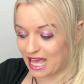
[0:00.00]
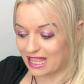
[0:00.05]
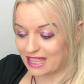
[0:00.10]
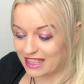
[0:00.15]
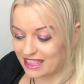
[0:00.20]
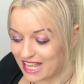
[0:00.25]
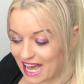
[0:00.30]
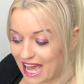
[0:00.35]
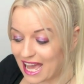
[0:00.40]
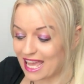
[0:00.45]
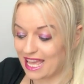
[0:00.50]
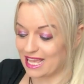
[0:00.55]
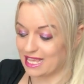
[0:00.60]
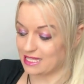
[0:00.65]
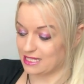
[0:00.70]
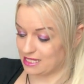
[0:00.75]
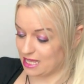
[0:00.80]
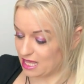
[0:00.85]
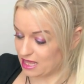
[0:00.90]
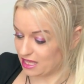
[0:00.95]
That
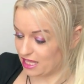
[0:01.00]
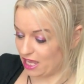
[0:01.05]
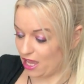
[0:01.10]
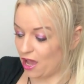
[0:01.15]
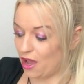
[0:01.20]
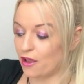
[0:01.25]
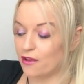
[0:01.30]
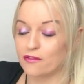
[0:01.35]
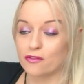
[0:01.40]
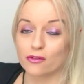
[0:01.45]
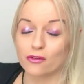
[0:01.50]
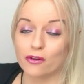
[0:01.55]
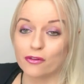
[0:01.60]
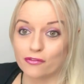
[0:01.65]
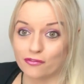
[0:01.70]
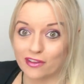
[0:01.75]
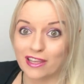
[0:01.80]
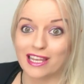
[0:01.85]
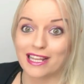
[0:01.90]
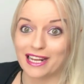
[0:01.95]
is the overall
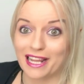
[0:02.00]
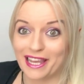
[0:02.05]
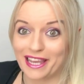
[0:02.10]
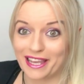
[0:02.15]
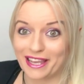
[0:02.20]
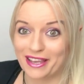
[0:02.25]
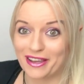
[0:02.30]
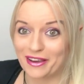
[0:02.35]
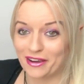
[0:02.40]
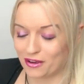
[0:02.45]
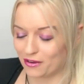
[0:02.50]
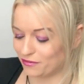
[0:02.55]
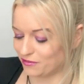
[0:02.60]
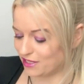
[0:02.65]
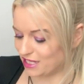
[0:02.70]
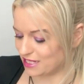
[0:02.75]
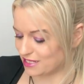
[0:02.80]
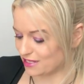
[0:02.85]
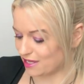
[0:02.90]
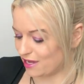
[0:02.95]
feeling of
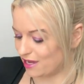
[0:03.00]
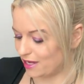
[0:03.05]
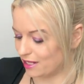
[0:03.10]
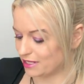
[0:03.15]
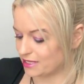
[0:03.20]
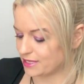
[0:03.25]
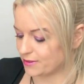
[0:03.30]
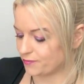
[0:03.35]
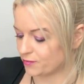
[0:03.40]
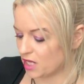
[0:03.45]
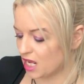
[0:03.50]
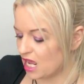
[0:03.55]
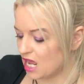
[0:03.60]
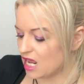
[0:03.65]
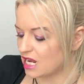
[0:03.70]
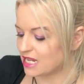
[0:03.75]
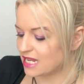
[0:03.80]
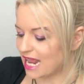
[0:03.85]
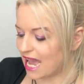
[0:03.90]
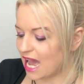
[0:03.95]
these cards.
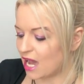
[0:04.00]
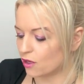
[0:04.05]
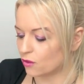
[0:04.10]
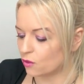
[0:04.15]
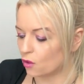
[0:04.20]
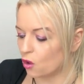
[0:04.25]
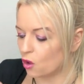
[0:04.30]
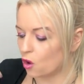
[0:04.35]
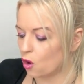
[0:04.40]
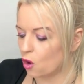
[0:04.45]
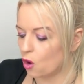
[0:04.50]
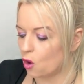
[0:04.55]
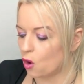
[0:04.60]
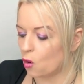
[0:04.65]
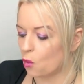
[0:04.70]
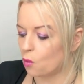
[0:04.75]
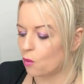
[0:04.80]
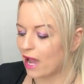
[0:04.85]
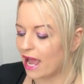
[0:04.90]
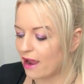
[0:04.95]
Now,
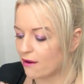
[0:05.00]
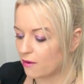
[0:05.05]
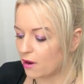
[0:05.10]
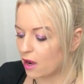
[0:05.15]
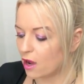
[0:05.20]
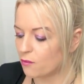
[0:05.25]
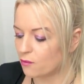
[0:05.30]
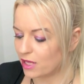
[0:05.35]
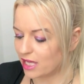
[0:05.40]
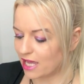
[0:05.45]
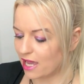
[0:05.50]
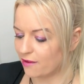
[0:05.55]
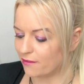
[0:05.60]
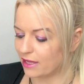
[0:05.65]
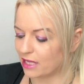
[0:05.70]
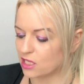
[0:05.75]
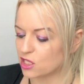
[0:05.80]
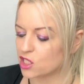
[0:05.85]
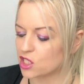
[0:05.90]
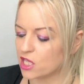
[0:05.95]
where are we
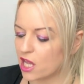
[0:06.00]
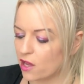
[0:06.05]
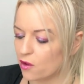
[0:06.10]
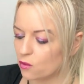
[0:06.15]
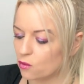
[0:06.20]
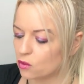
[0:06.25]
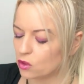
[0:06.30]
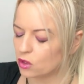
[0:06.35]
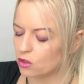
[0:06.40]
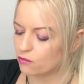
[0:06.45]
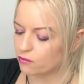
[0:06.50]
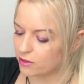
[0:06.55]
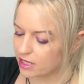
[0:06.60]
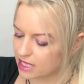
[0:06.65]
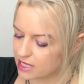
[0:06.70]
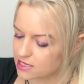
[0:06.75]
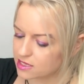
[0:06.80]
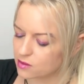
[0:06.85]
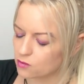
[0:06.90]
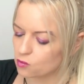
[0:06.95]
going? So the
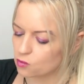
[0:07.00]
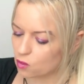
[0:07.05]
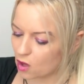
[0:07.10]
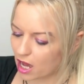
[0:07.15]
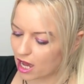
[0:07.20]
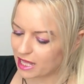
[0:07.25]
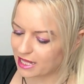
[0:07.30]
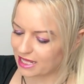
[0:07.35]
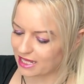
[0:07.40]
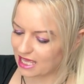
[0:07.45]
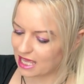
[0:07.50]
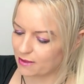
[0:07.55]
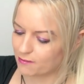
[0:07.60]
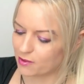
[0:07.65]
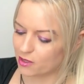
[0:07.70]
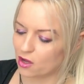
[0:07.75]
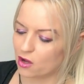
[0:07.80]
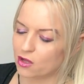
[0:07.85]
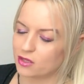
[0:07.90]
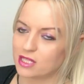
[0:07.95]
reason why they're
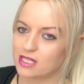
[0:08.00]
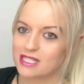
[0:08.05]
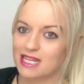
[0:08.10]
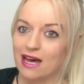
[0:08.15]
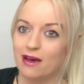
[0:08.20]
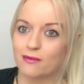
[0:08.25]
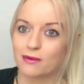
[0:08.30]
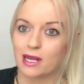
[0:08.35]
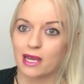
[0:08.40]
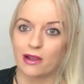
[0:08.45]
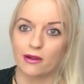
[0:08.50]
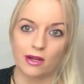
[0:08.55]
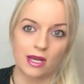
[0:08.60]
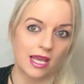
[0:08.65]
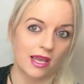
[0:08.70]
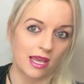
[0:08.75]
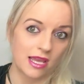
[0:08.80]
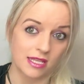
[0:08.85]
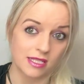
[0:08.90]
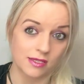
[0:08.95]
keeping it on the down low
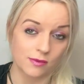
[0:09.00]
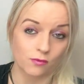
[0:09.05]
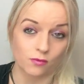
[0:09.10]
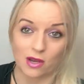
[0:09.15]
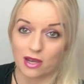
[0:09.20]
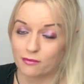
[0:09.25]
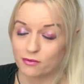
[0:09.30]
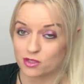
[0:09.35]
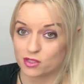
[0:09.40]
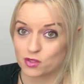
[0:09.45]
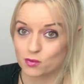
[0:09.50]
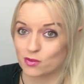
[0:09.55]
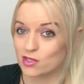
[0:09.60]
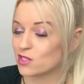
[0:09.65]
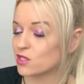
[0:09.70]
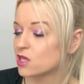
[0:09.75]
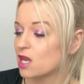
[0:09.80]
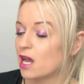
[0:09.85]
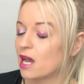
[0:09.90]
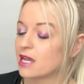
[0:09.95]
is where we'll
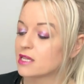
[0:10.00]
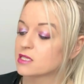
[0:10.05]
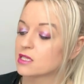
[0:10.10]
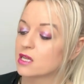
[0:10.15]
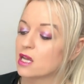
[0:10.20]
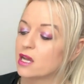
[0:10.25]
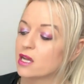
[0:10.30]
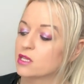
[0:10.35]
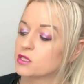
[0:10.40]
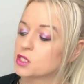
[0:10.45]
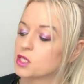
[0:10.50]
start as the cards